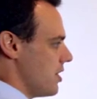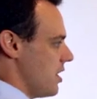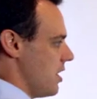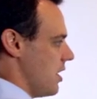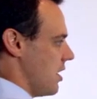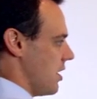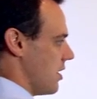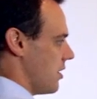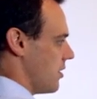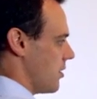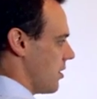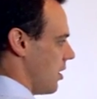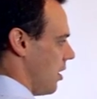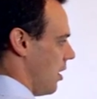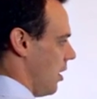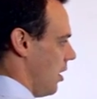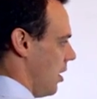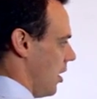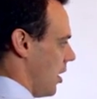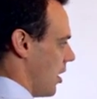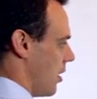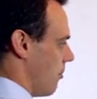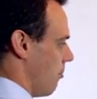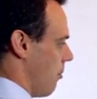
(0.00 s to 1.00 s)
is,
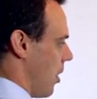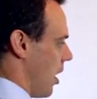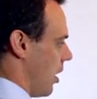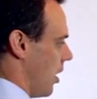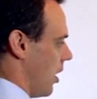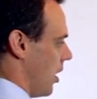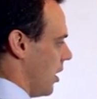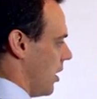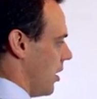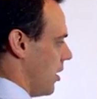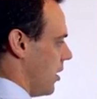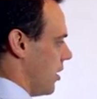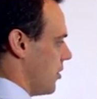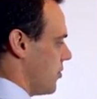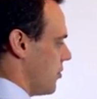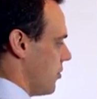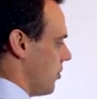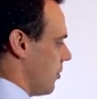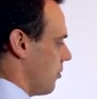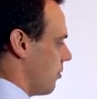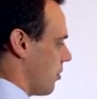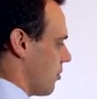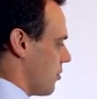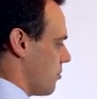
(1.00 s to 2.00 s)
a
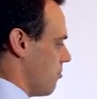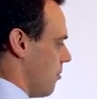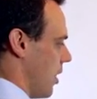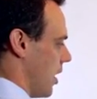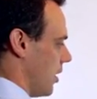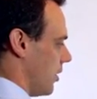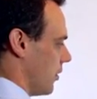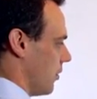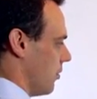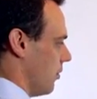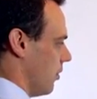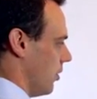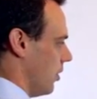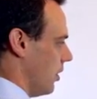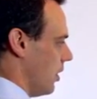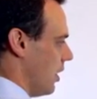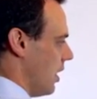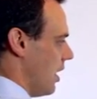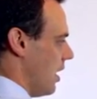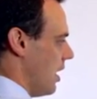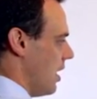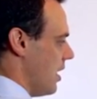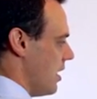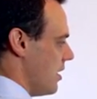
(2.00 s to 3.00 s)
sucrose molecule,
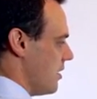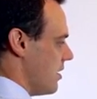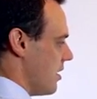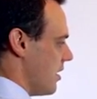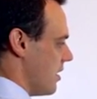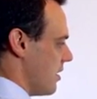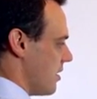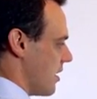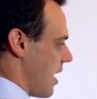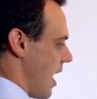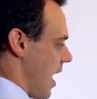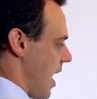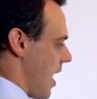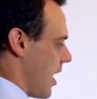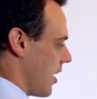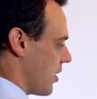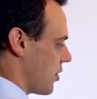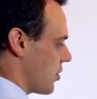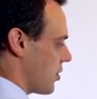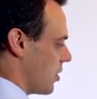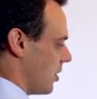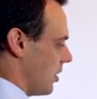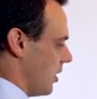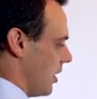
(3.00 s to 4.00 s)
is it is
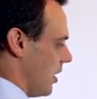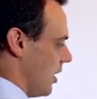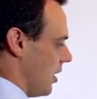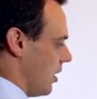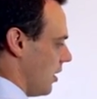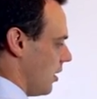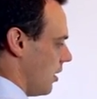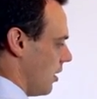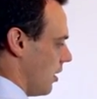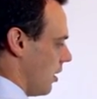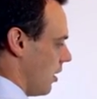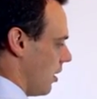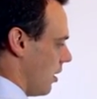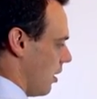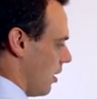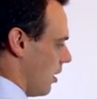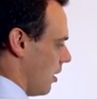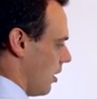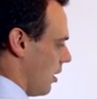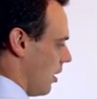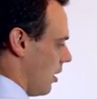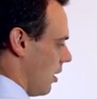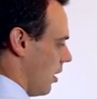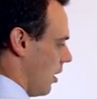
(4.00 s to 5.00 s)
actually
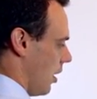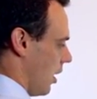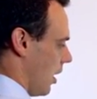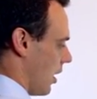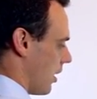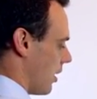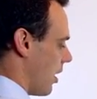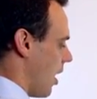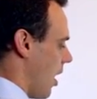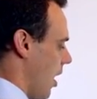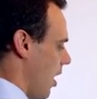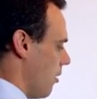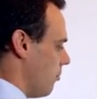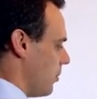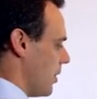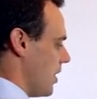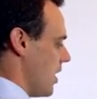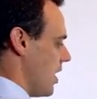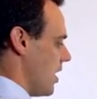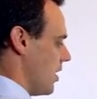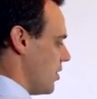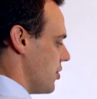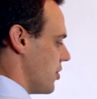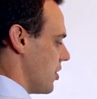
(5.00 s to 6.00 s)
a
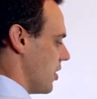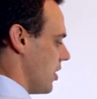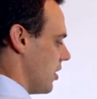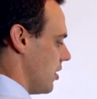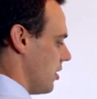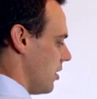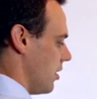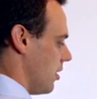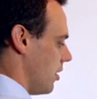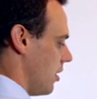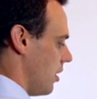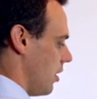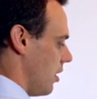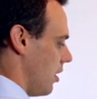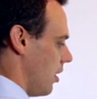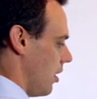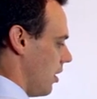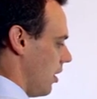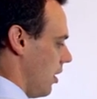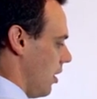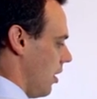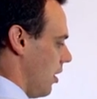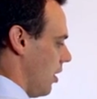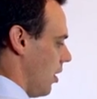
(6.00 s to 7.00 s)
combination
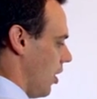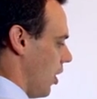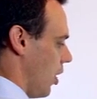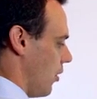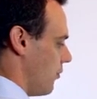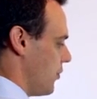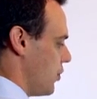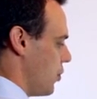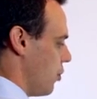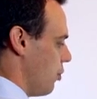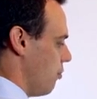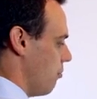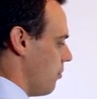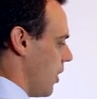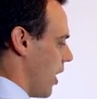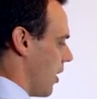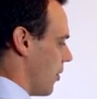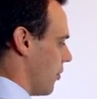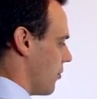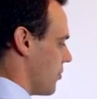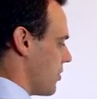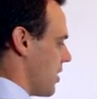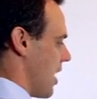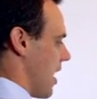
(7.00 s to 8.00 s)
of 2
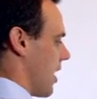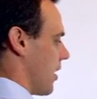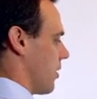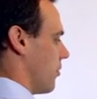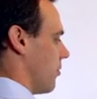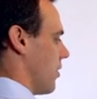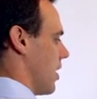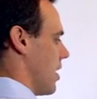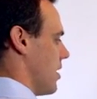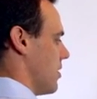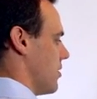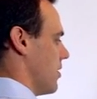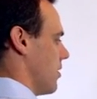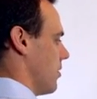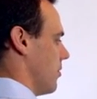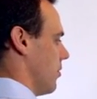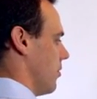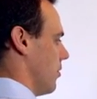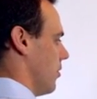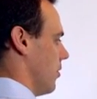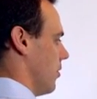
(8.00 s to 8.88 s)
monosaccharides.